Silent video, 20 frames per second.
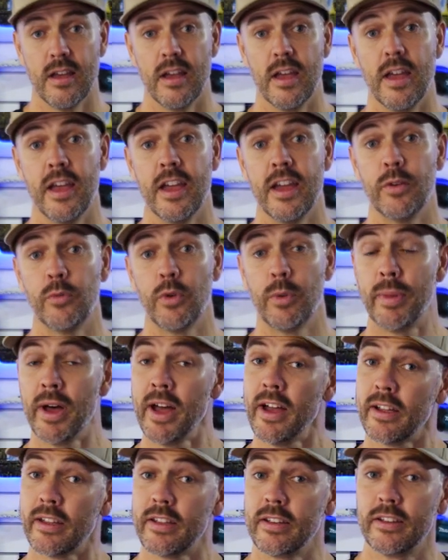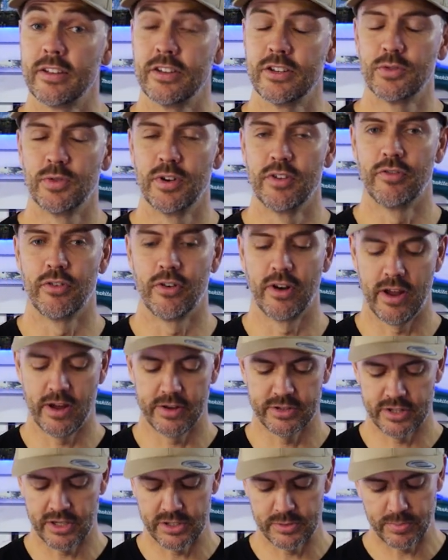And we're back. 24
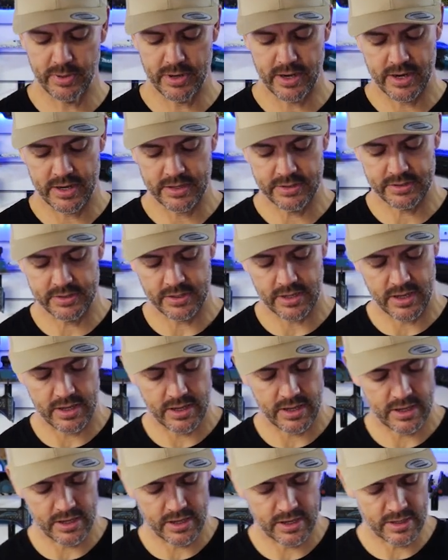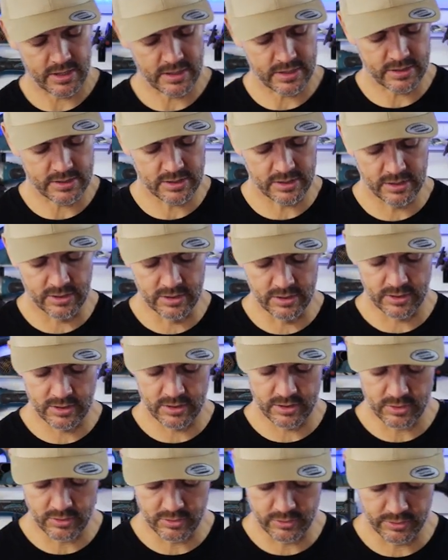hours has passed and
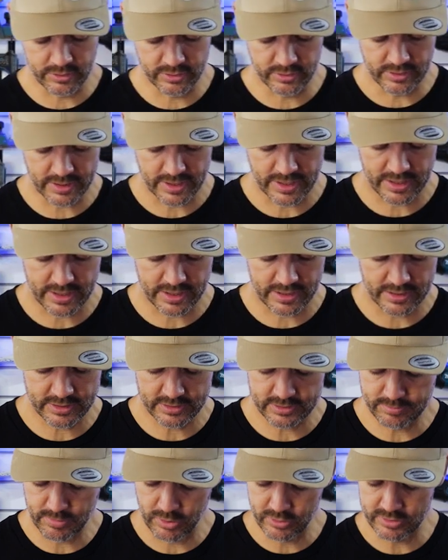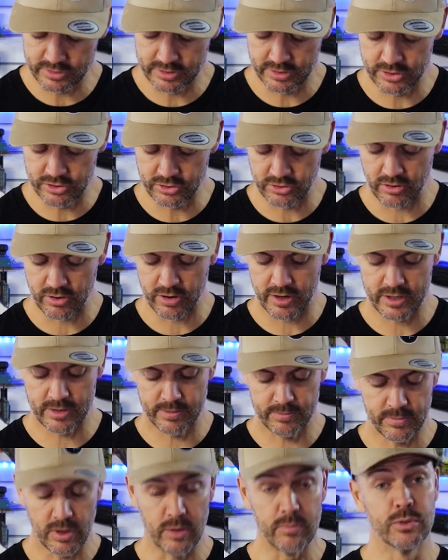the oil has mostly dried
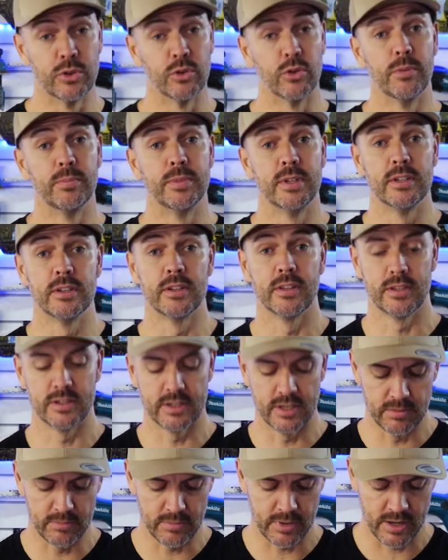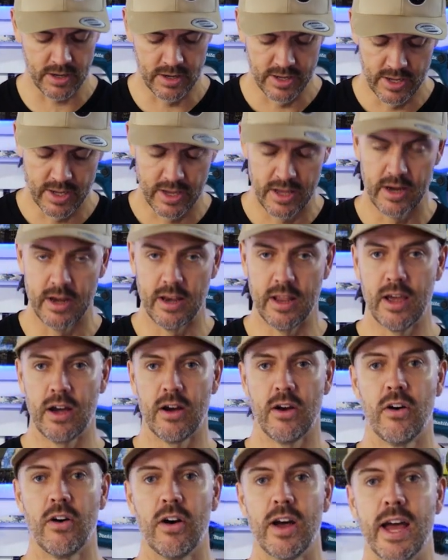and absorbed into the timber.
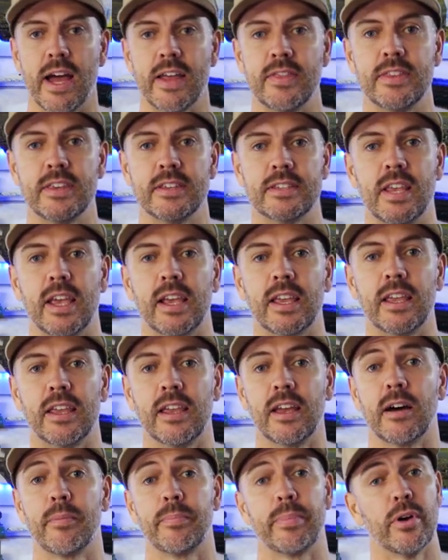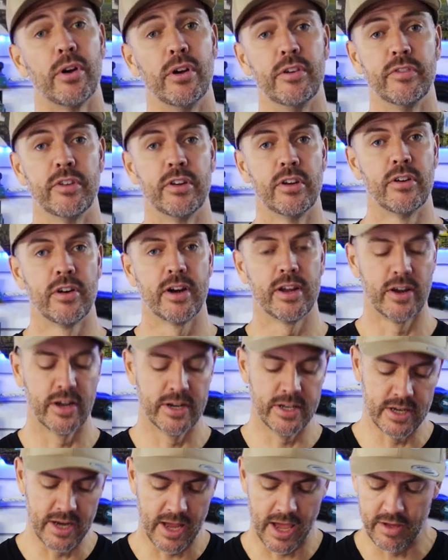Now I had this hanging up overnight. I
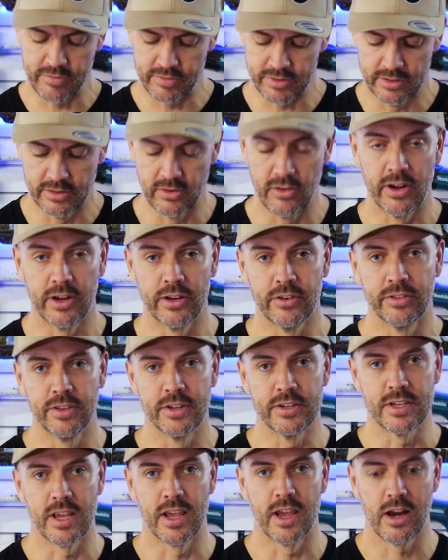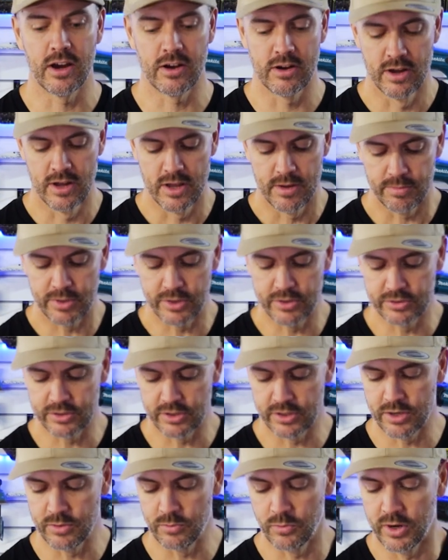didn't have it lying on the towel because I
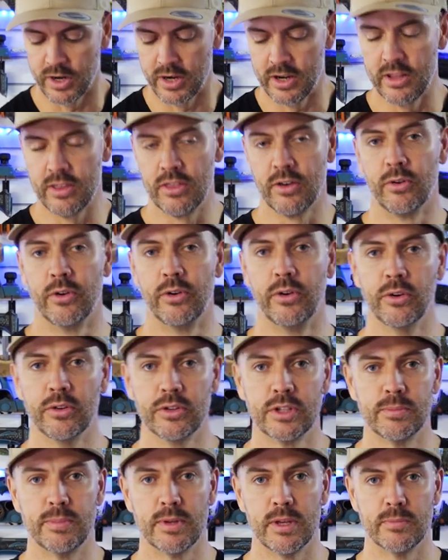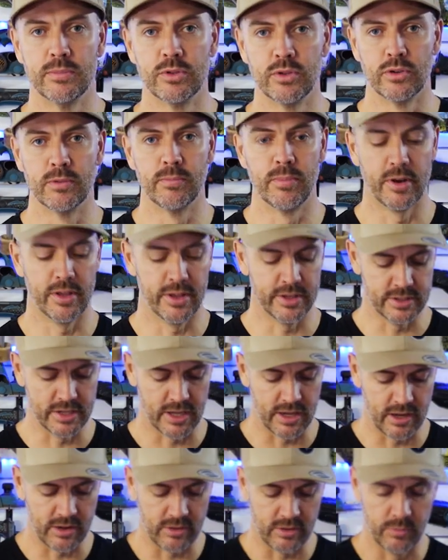didn't want any of the oil to be absorbed by the
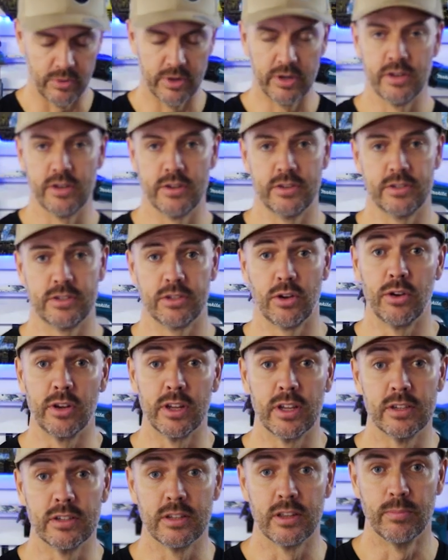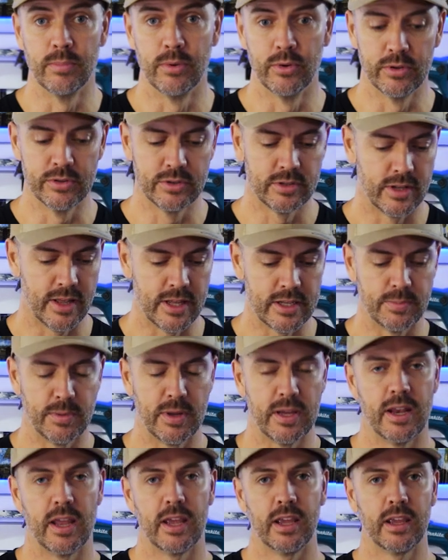towel. I wanted it to soak into the board. So that's
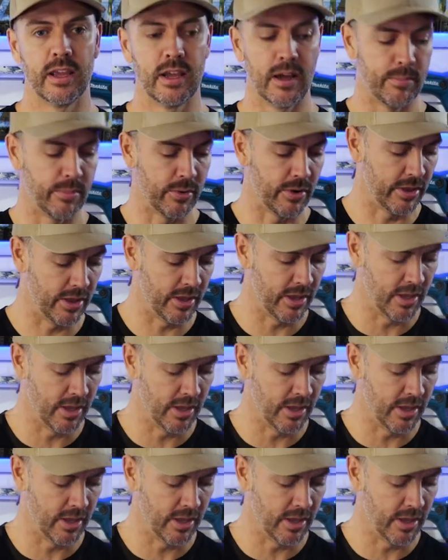been hanging up by the